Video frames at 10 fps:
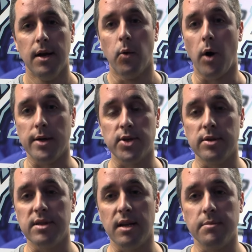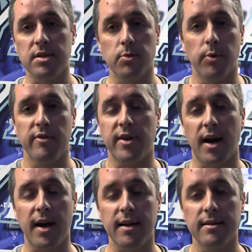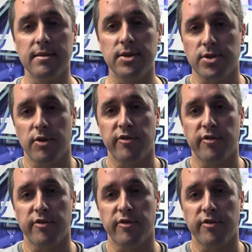watch our team, see what we've got, and just go